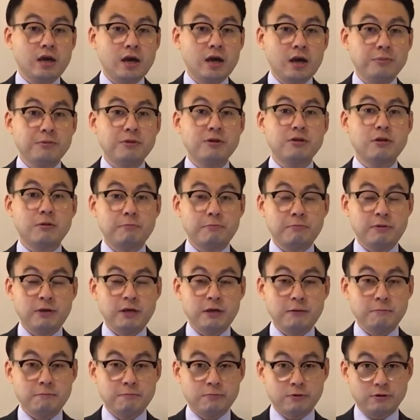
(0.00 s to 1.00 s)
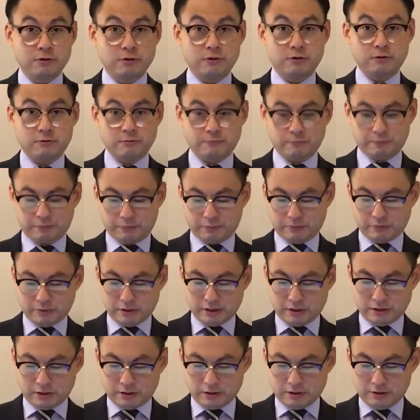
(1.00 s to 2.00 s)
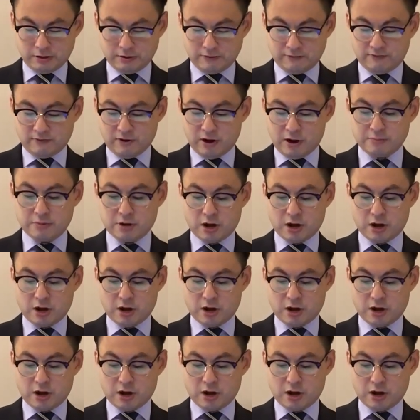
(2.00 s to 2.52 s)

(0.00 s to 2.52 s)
kept the people from